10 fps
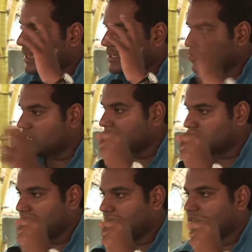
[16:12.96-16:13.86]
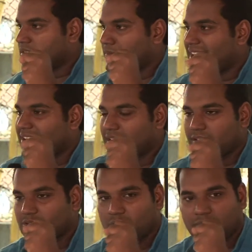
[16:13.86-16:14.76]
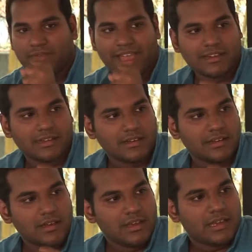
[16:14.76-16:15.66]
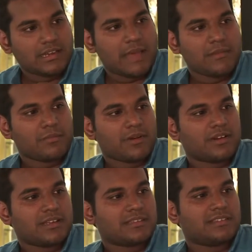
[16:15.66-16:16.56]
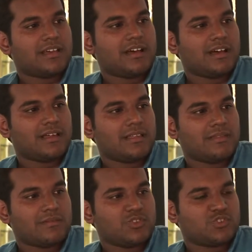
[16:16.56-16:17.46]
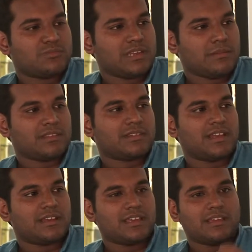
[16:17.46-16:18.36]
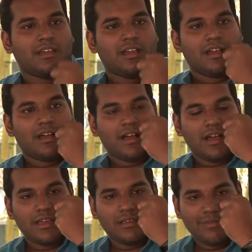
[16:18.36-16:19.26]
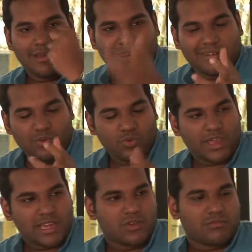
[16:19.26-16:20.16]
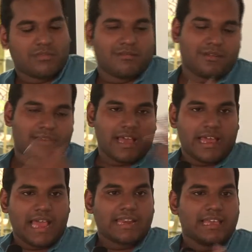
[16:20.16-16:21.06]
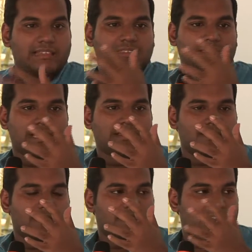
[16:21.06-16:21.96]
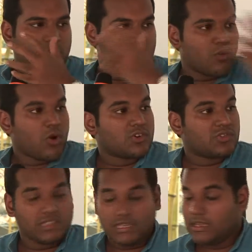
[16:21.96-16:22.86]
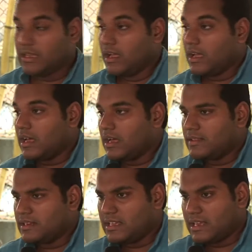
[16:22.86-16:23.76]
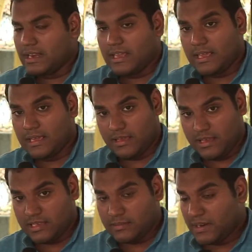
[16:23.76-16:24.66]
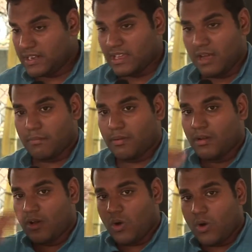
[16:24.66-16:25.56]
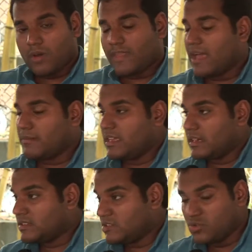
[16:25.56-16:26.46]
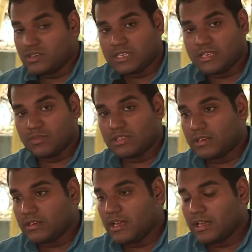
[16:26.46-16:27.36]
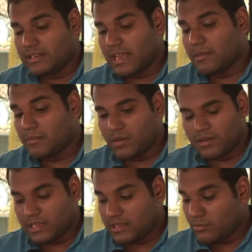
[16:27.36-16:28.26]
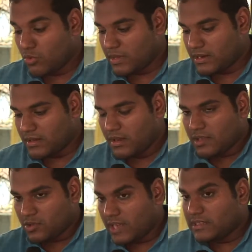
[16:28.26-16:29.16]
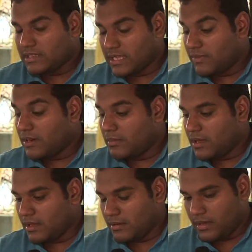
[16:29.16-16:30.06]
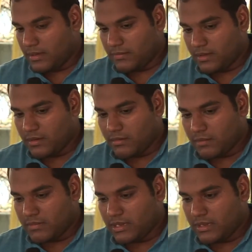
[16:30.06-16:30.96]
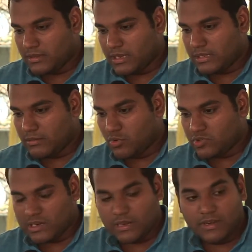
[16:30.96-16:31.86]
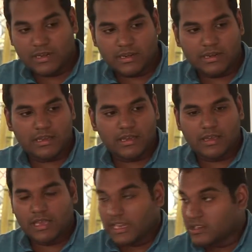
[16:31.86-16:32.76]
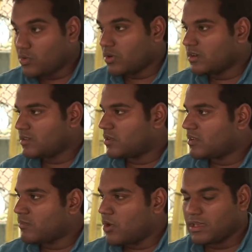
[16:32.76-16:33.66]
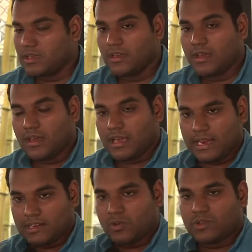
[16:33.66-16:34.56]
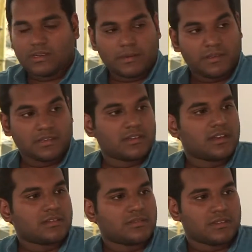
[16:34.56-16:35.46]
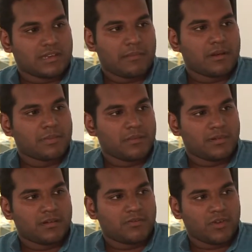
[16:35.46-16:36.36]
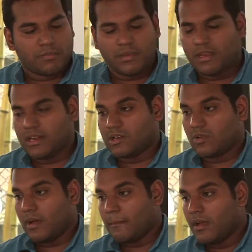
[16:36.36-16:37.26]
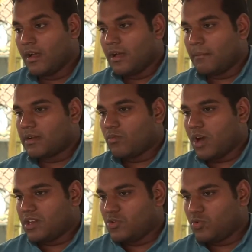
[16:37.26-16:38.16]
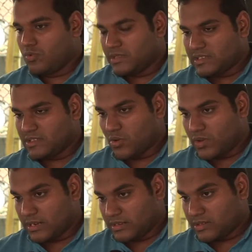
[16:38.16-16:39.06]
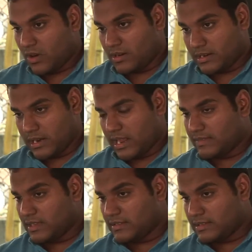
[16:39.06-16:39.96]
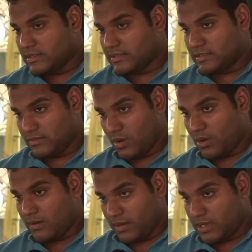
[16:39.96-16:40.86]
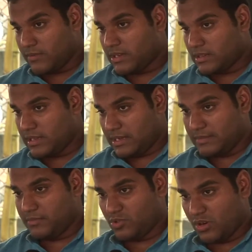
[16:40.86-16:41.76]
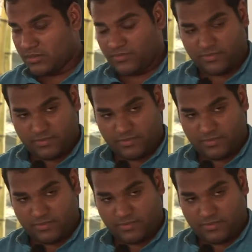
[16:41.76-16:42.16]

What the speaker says: unity is the main sort of factor in Tamil politics that we should be demonstrating. I mean, you can, and hence that they don't want to see the TNA splitting up or there being disunity within the Tamil polity at the moment. So I think they will be the most relevant electoral sort of body, electoral representatives of the Tamil people for a period to come. But what do you do with this growing discontent? And I think this is, given the sort of